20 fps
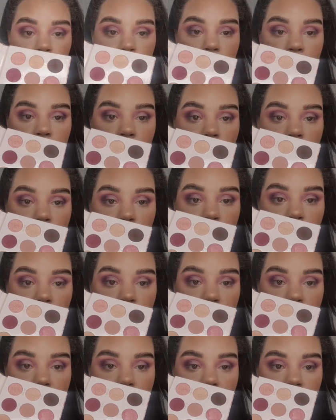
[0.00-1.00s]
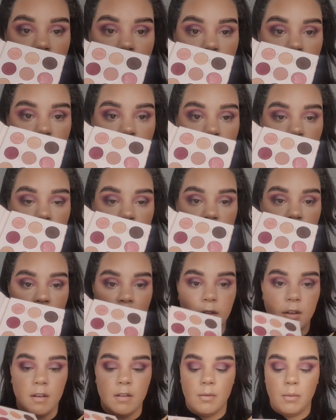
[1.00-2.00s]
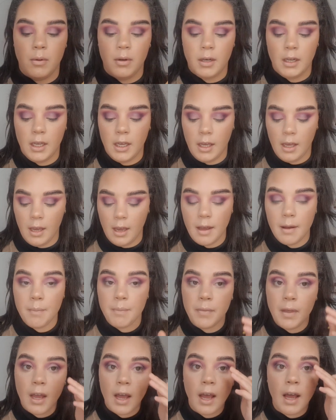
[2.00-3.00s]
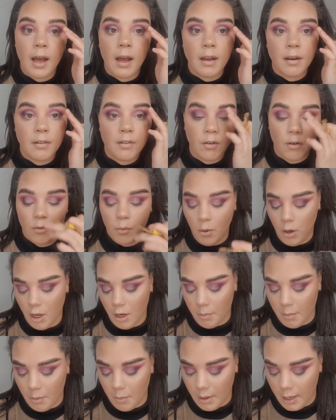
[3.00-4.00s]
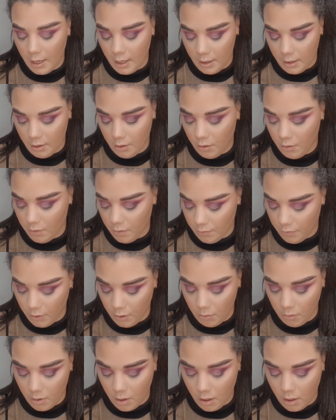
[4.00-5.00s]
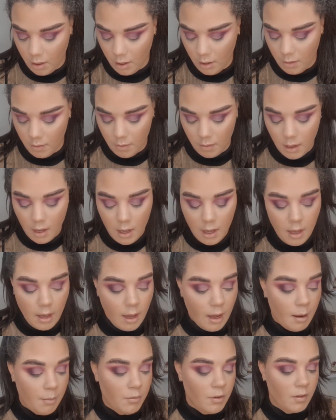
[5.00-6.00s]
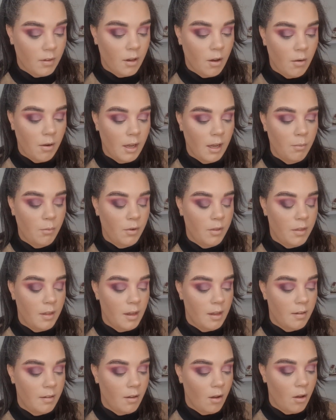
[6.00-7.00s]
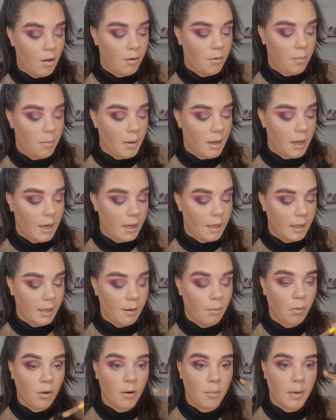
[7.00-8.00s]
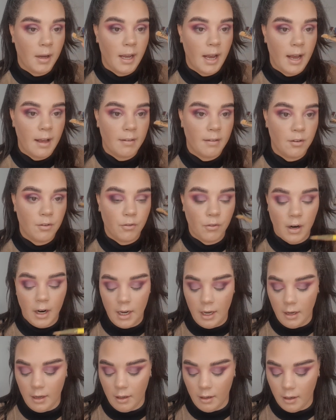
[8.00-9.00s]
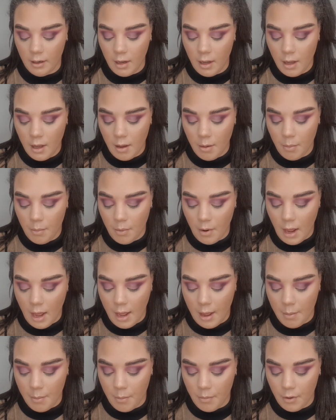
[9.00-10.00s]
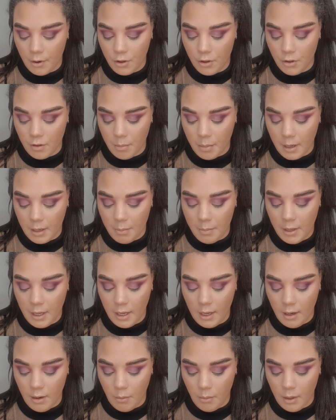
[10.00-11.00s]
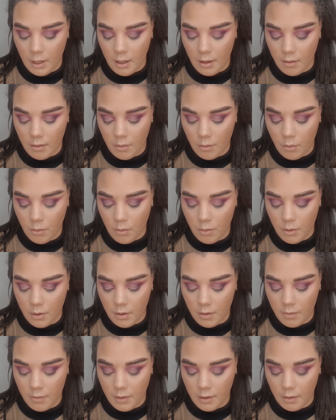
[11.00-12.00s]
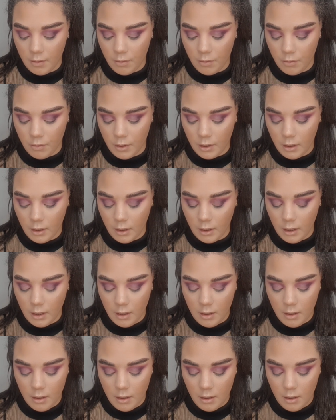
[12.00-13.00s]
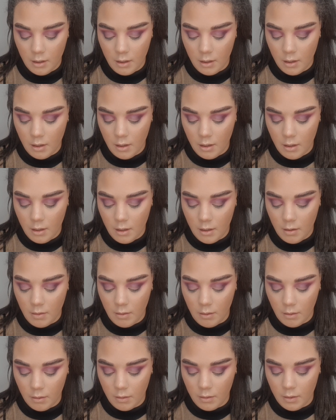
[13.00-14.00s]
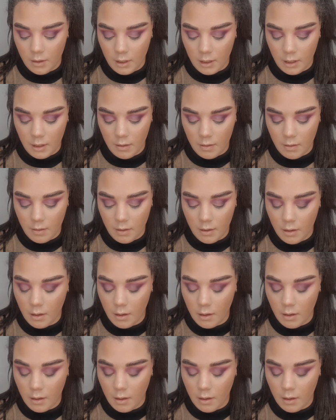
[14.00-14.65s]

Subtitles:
Rose Metal, which is this one here, and sort of work my way in and use a few colours. I'm just going in with this on one of my Acid Rain brushes by P. Louise. Ooh, this feels really, this looks nice.